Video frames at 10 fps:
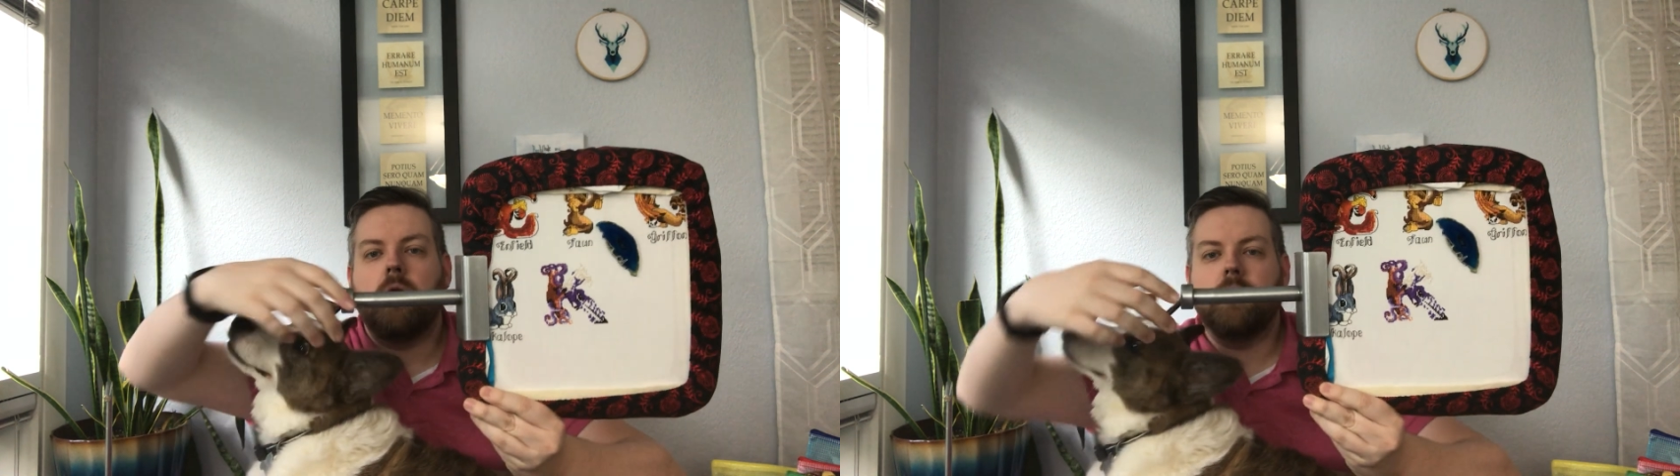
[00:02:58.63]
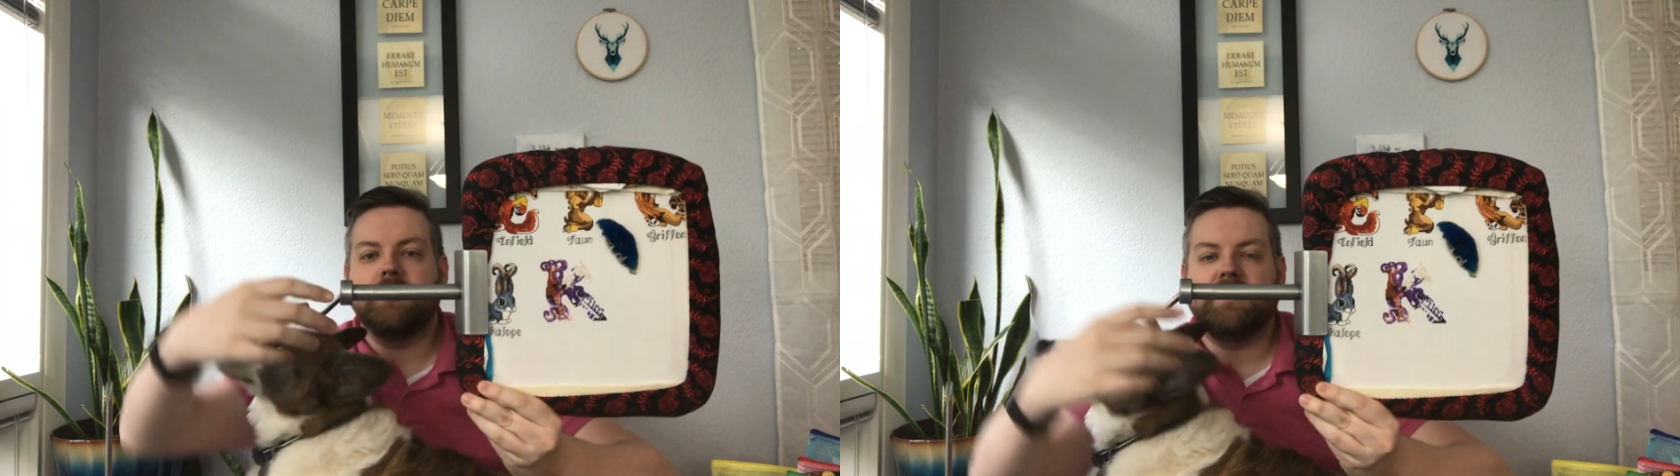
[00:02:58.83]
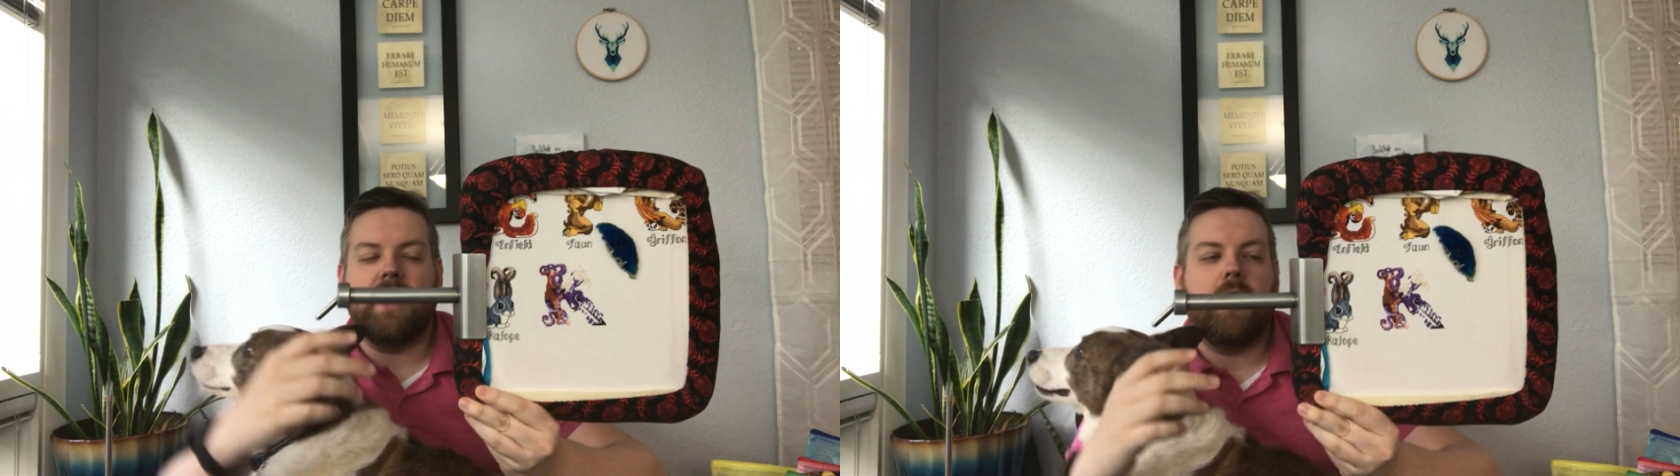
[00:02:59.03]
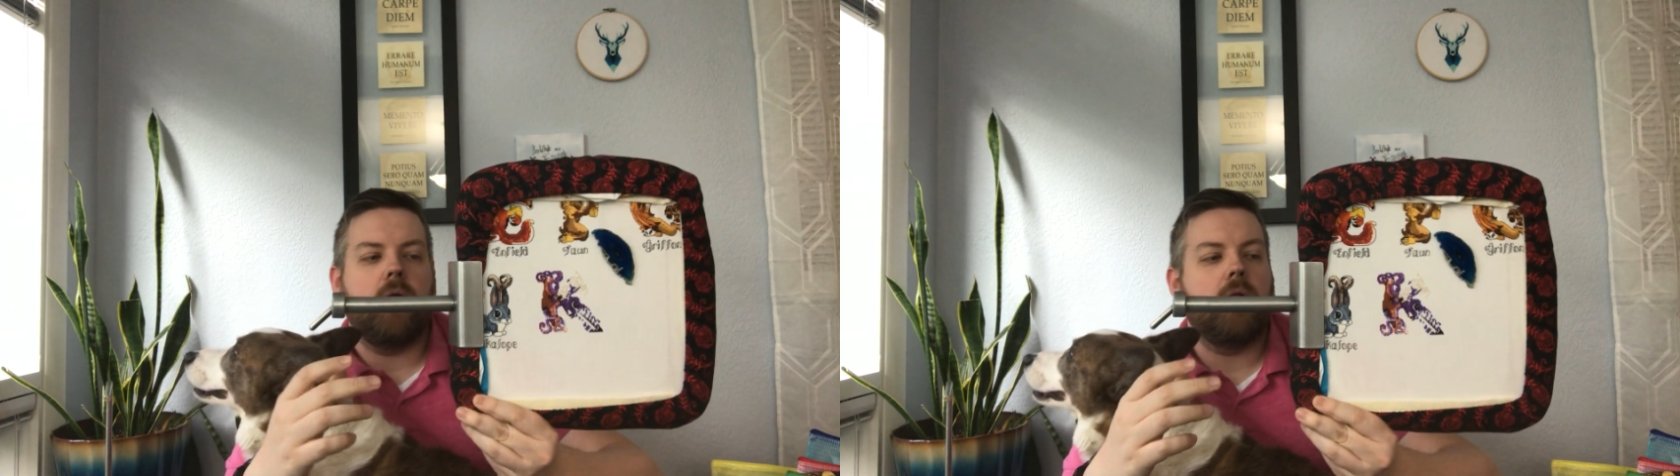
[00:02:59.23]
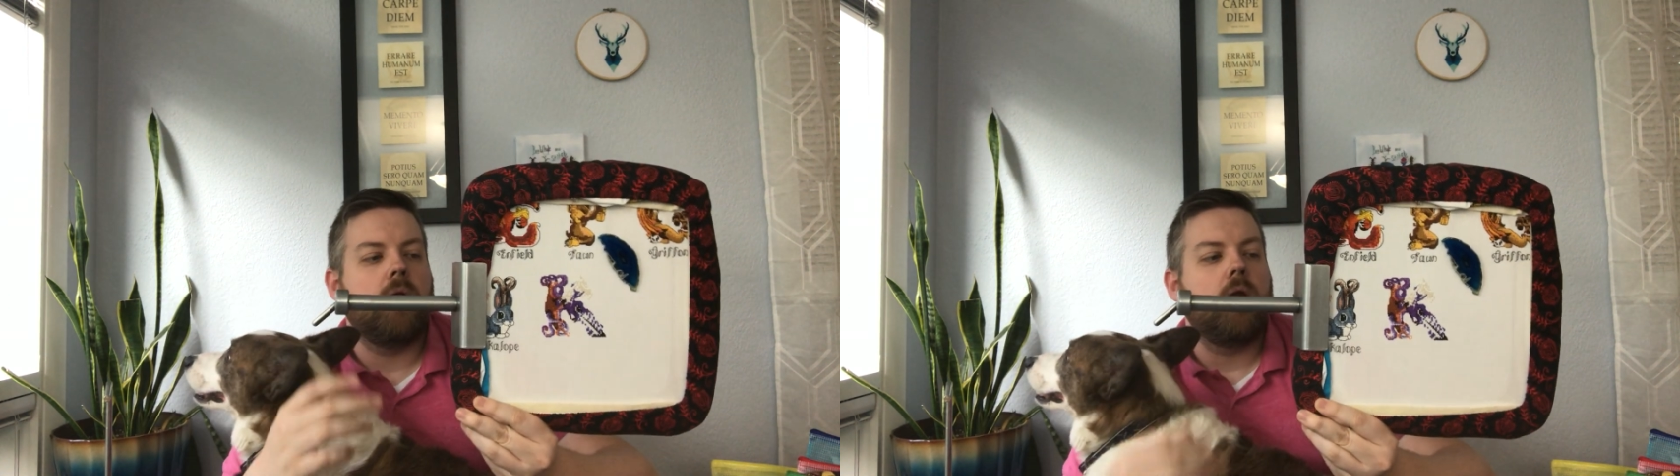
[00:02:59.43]
or
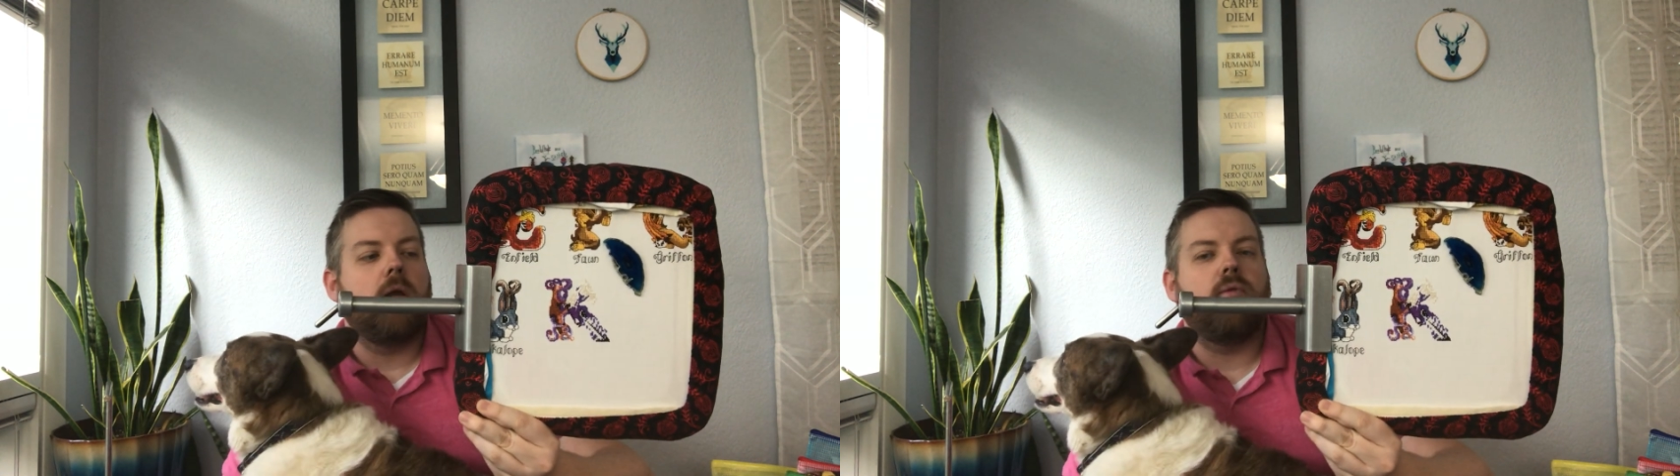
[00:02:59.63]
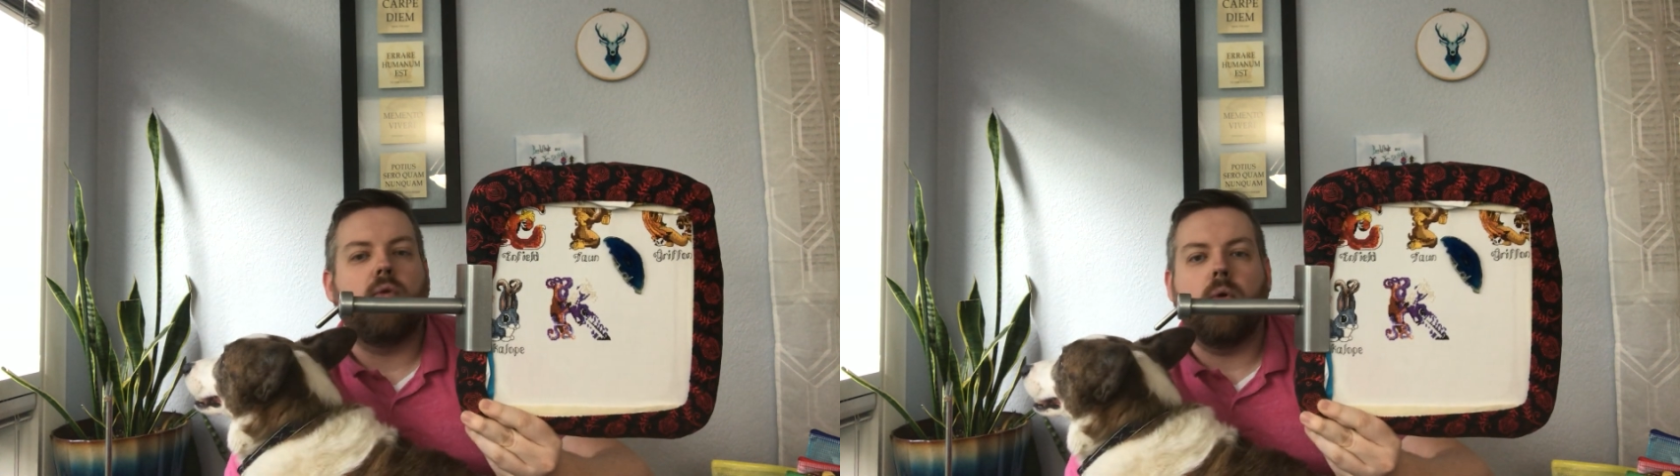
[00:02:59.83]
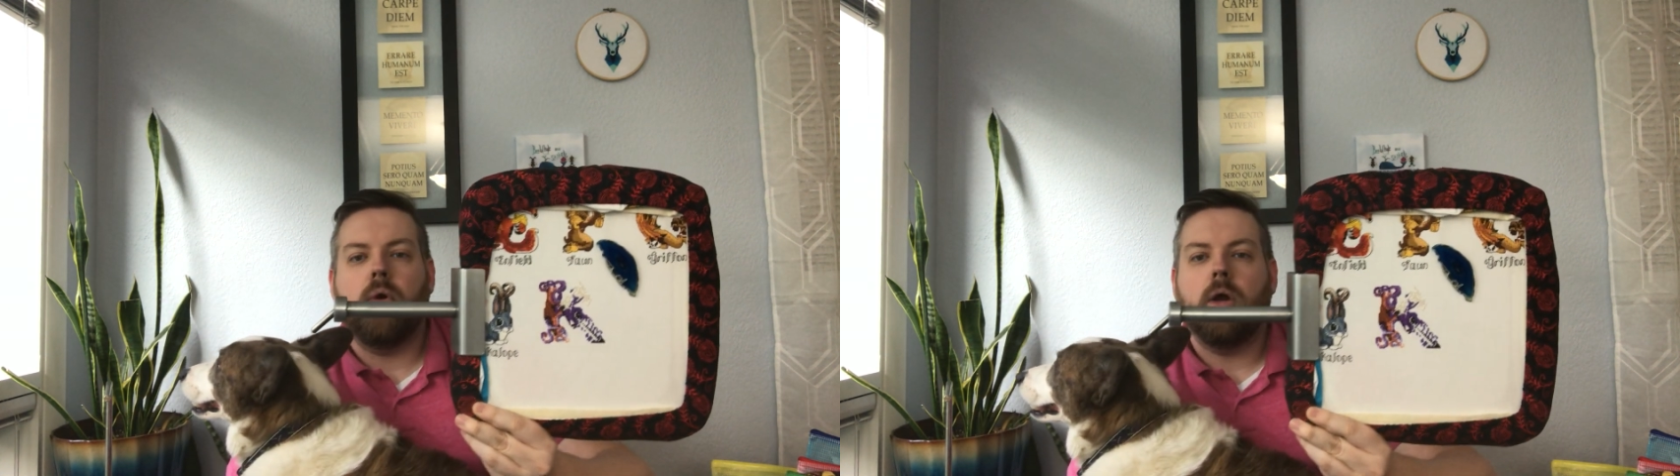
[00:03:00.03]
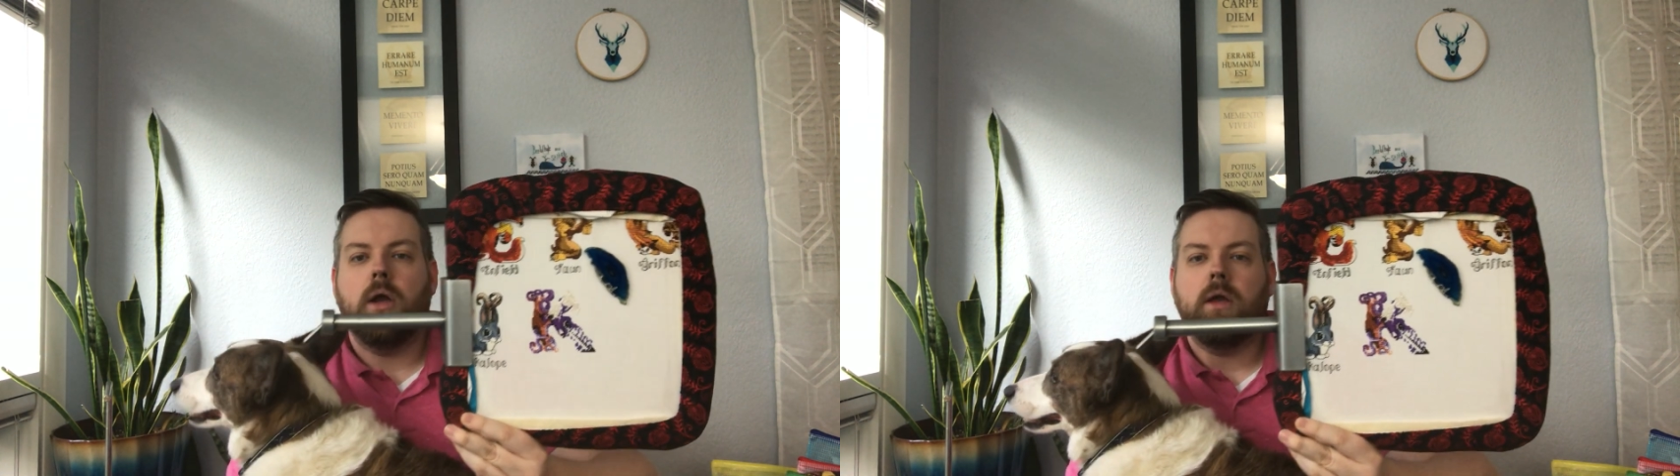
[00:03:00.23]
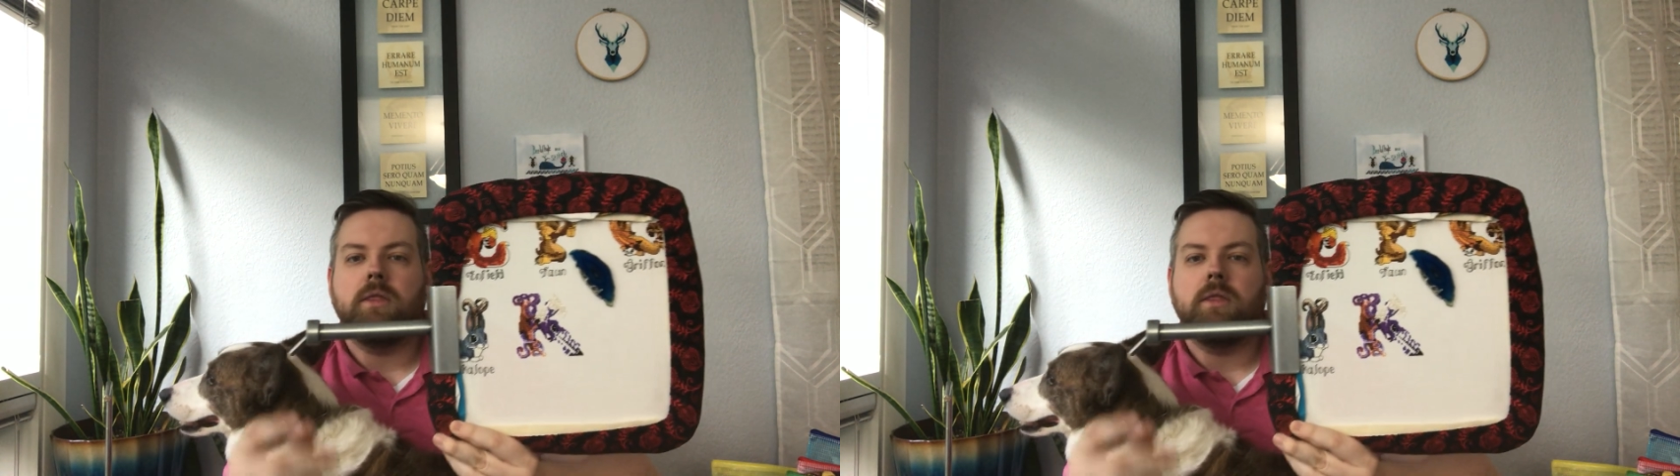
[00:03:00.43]
sal for